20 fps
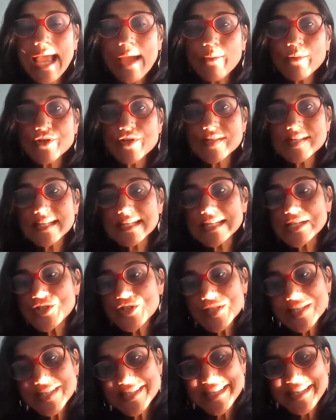which is an
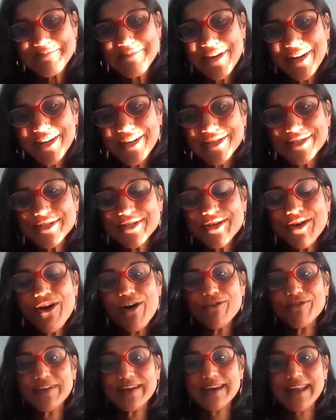intrinsic part
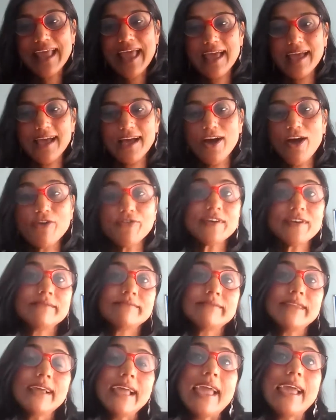of
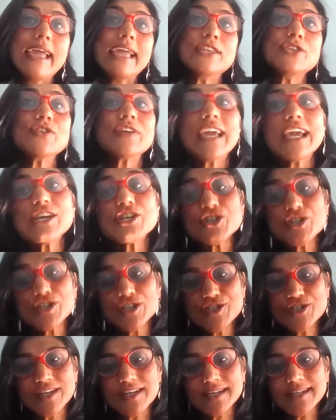an
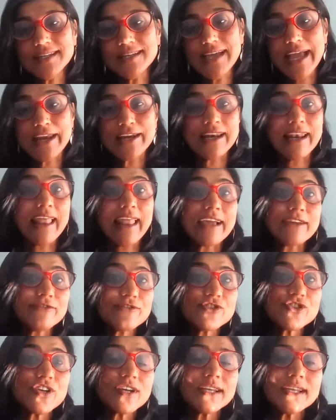educational journey and
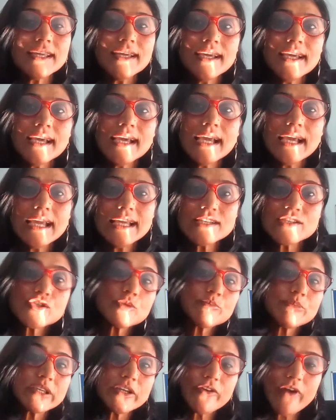life journey, is
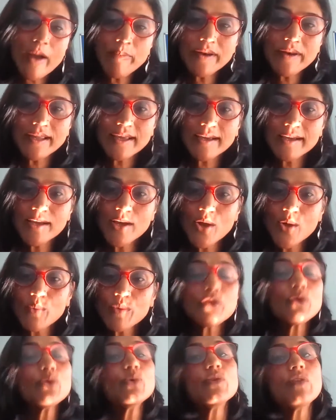to be grappling
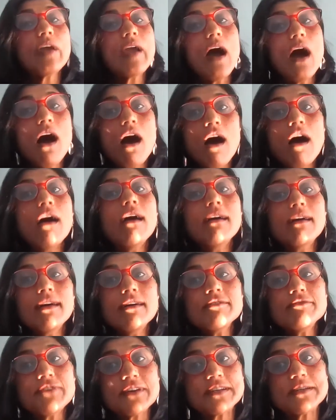with who they are
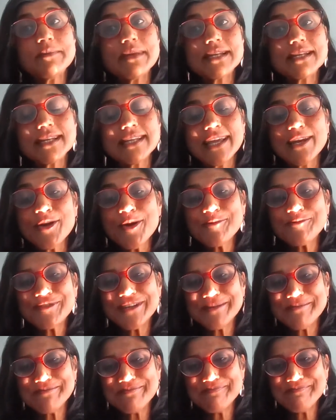fundamentally. And
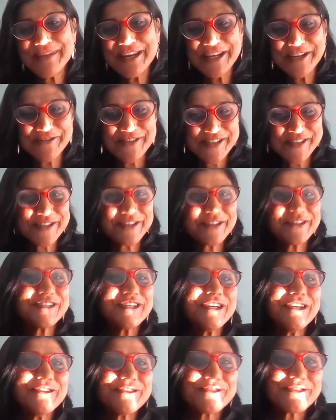hopefully many of us
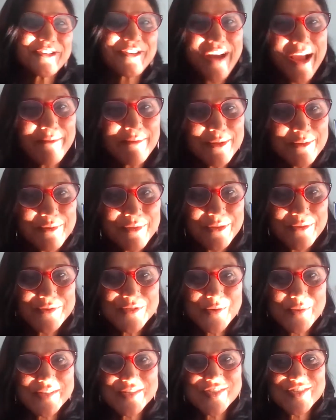continue to grapple with
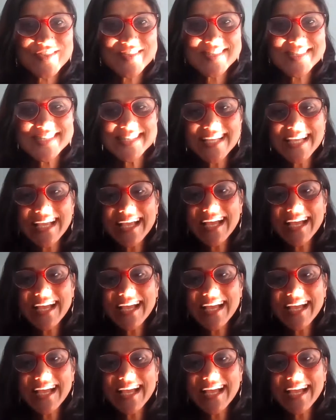those questions